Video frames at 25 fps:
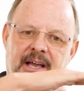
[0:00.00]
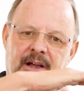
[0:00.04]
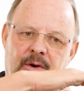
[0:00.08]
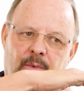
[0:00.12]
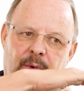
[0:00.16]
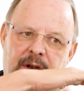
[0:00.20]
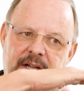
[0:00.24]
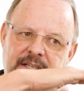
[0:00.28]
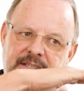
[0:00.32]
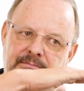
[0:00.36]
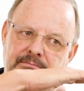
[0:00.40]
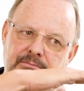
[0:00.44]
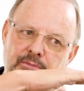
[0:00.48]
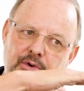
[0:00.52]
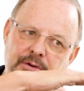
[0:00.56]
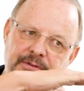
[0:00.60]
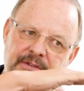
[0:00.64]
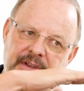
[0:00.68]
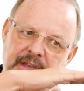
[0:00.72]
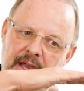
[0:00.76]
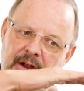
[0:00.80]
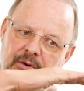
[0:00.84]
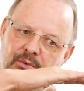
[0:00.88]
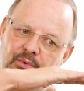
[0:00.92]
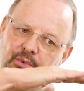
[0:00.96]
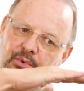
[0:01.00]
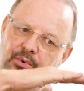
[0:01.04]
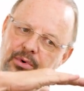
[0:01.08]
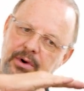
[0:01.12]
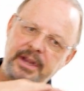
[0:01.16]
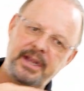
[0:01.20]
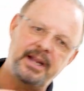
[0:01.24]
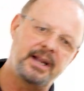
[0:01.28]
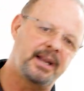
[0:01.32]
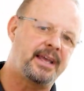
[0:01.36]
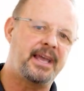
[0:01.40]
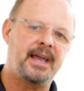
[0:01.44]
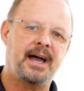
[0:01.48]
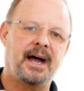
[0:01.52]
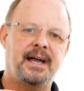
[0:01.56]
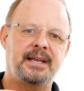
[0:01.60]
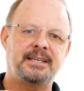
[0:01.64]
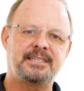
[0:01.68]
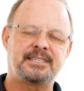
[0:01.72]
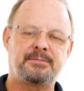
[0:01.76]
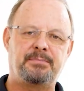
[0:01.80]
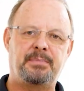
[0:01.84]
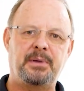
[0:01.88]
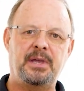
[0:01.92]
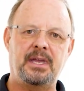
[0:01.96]
when it's moving at really high
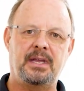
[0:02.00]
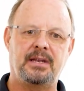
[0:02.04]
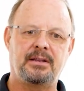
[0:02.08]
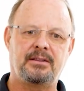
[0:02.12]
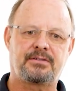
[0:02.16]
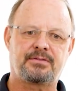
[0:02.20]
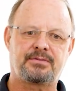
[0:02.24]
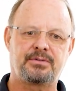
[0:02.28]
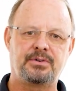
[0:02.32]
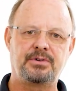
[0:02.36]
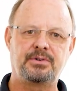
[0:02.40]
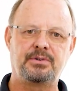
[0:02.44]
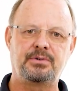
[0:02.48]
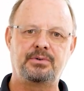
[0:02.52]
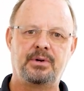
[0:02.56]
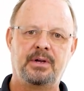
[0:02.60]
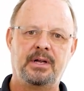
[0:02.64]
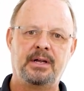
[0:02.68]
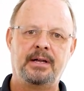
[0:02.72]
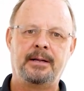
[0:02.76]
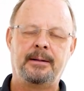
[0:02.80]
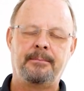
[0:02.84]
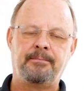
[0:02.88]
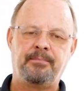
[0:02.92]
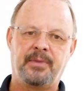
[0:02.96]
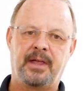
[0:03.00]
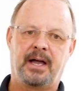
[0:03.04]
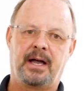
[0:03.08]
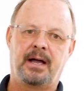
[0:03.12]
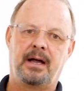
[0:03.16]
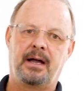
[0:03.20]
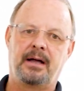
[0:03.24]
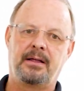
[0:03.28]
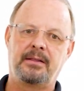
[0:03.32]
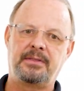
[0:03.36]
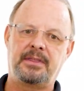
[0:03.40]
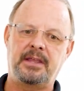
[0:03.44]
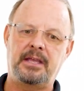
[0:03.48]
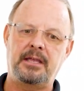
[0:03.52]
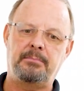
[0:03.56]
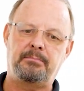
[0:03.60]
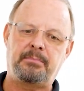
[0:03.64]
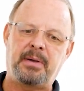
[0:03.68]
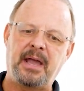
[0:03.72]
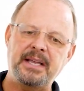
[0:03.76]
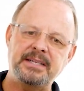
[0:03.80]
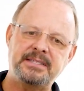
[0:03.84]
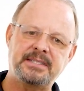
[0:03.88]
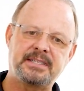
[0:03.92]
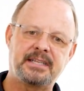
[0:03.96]
speed through the
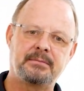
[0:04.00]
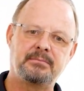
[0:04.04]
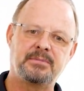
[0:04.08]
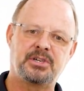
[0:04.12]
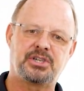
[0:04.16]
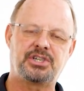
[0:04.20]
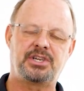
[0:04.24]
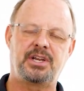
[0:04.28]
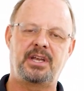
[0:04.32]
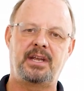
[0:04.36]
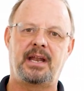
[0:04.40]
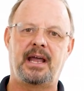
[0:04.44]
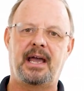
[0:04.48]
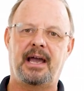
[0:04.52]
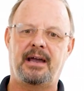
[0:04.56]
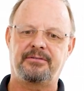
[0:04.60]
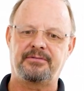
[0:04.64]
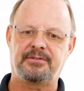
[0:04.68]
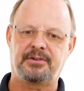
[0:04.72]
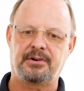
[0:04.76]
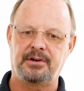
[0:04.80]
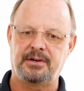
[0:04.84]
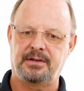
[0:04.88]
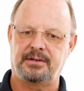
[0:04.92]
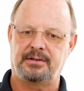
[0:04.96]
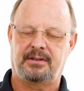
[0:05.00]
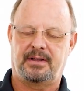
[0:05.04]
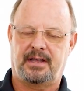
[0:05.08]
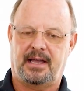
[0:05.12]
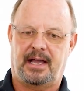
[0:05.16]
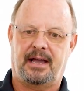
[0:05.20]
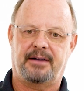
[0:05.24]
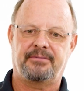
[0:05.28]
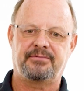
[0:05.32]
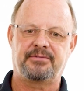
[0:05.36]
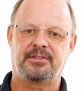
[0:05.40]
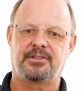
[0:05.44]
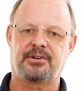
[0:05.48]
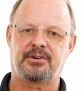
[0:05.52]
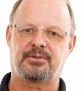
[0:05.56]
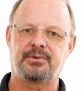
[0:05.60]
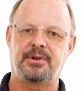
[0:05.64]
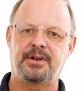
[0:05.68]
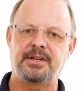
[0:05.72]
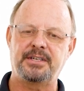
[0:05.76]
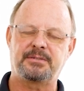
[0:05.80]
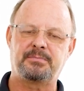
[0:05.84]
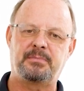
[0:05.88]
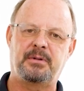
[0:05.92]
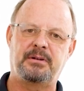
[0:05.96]
pasting machine after the
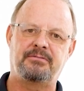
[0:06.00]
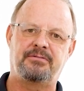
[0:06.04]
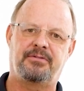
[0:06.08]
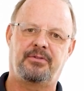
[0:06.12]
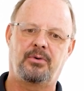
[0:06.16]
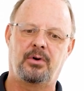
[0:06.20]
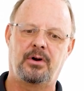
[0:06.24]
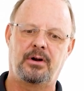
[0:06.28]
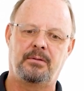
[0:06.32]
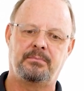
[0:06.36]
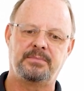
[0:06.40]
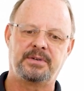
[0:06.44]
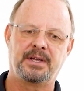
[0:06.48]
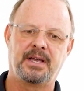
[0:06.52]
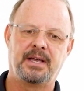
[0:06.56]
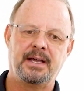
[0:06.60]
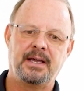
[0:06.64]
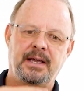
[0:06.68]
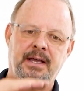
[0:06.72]
grid has been formed.